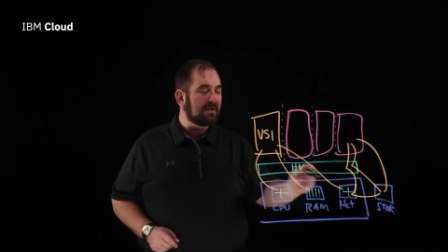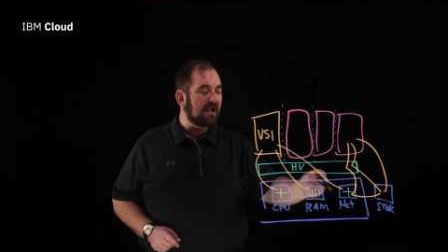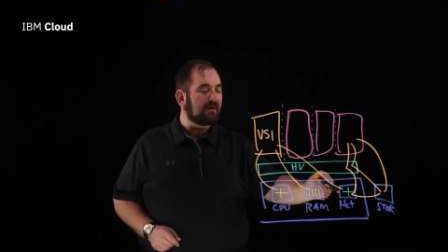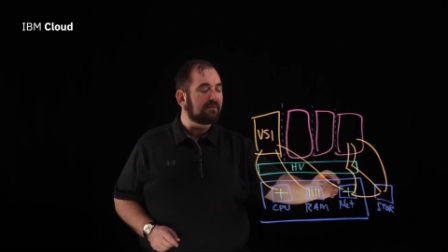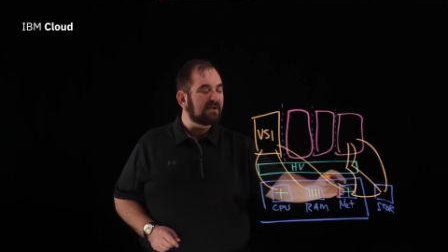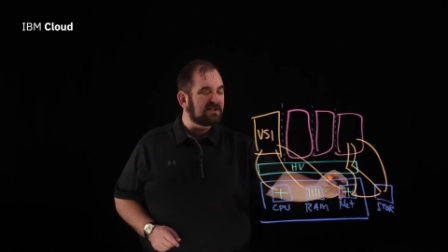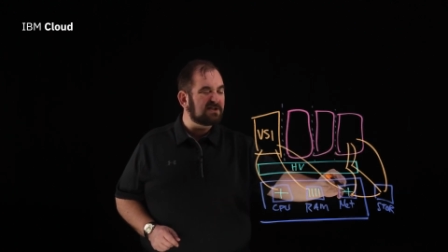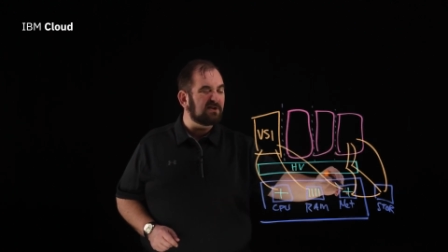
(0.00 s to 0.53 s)

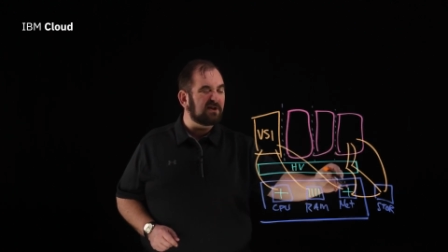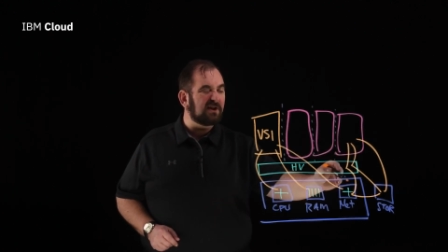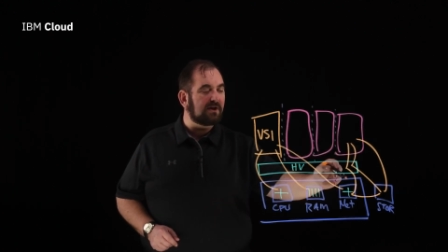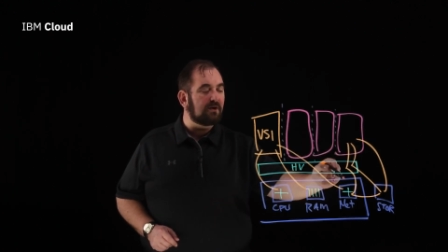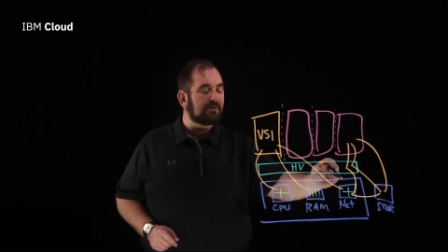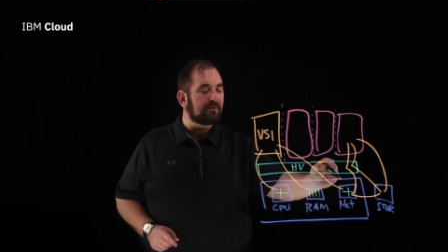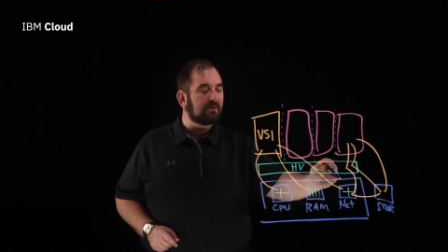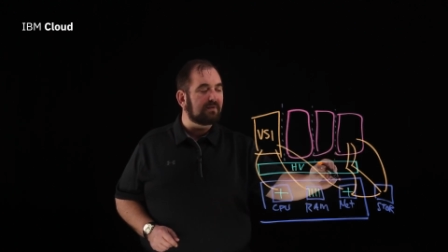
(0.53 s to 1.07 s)
Now, it's still going to
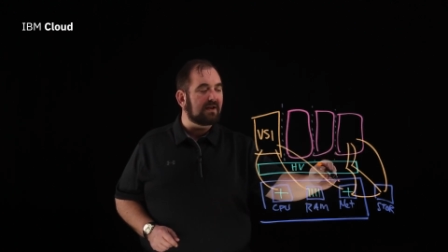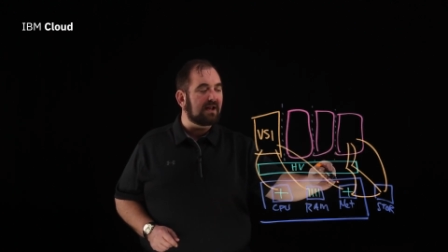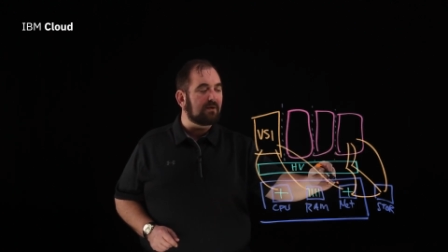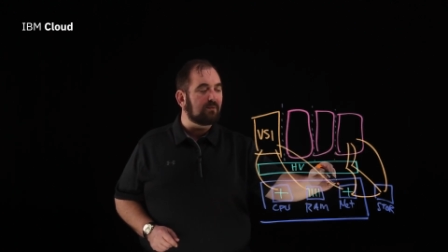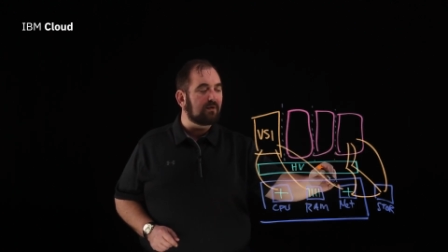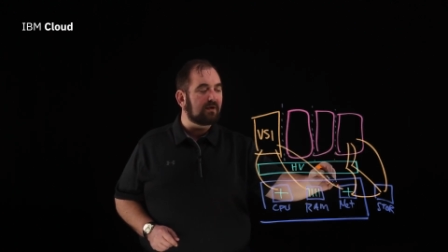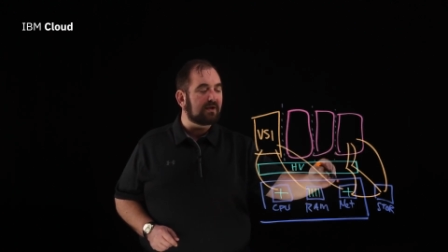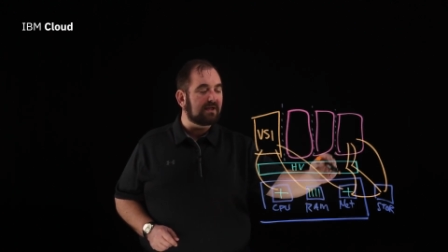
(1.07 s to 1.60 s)
go through the
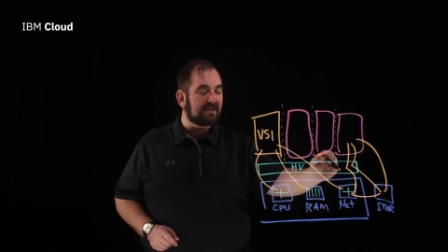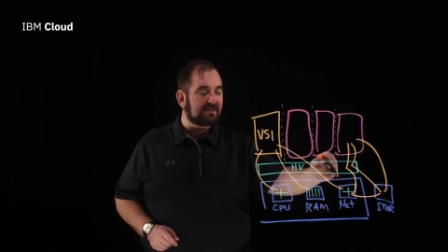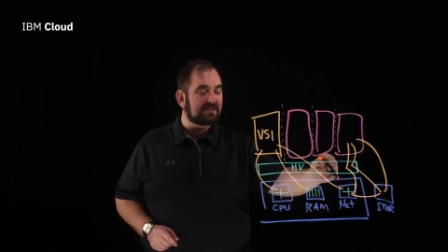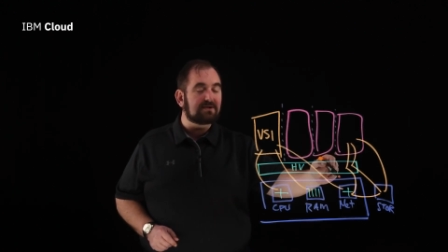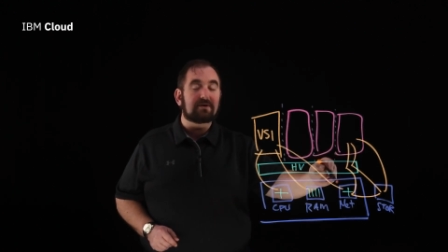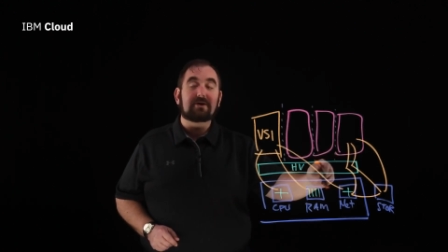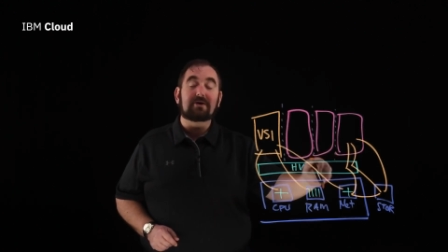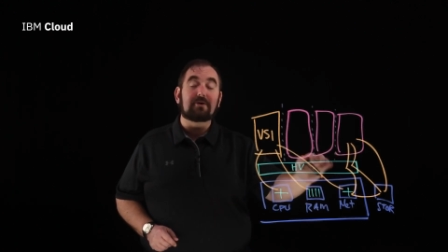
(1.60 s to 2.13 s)
network and it's
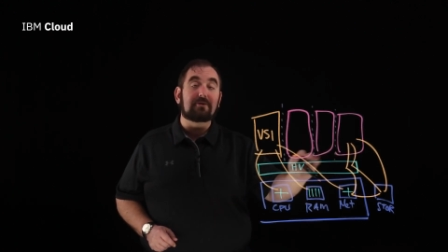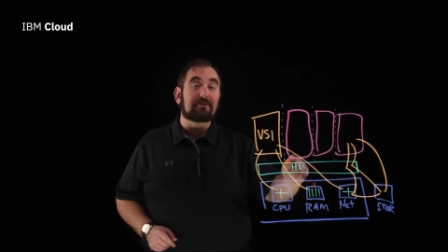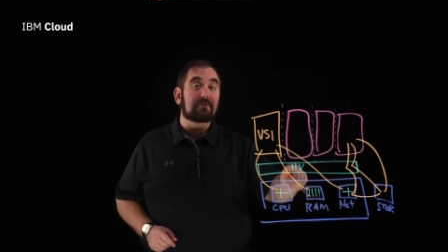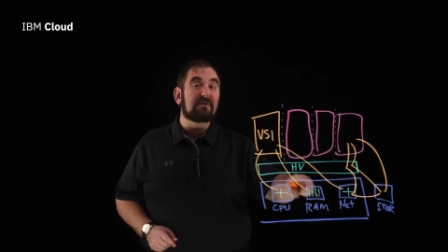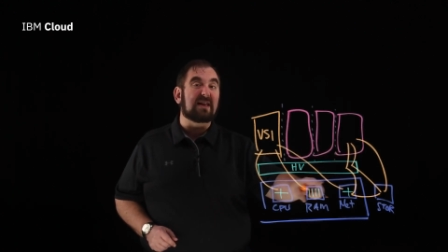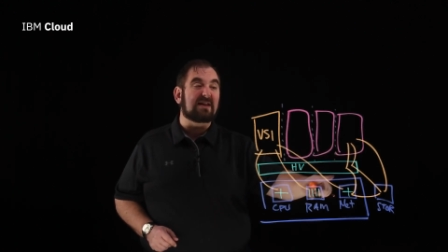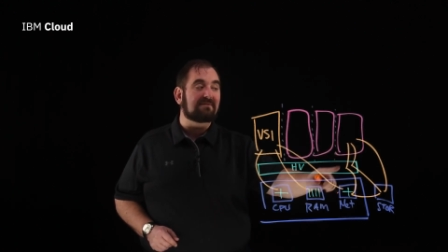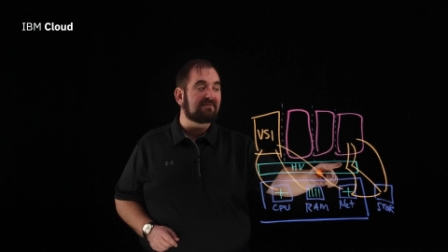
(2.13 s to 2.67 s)
still going to go
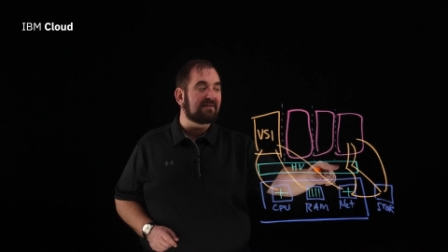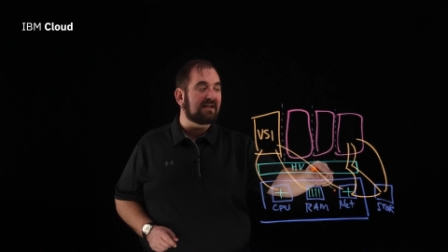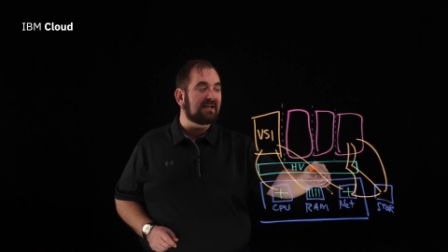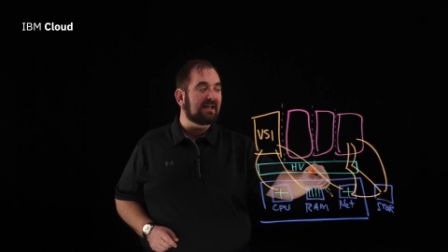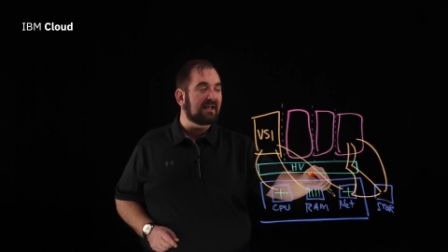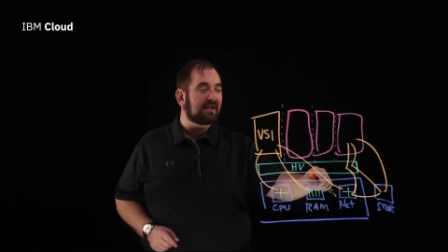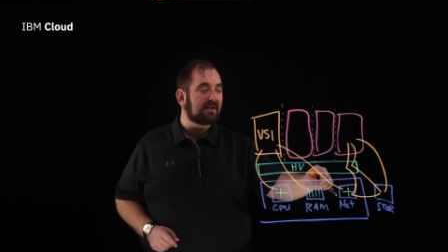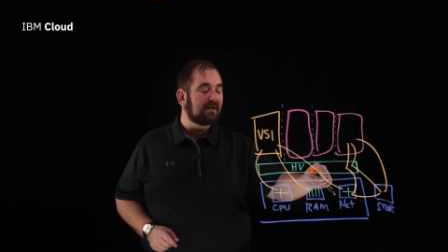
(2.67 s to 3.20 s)
through that
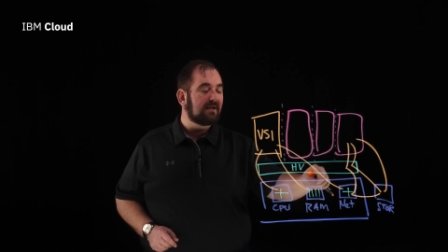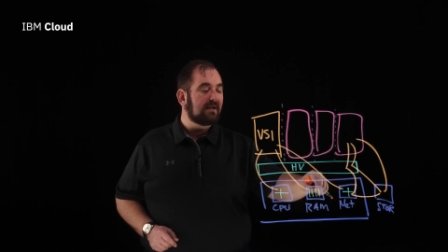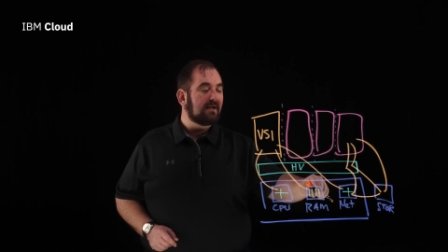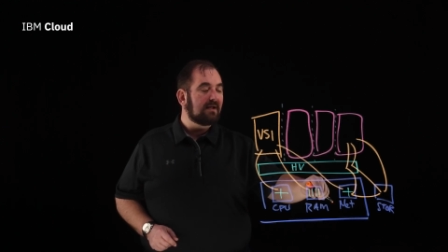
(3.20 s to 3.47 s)
VNIC,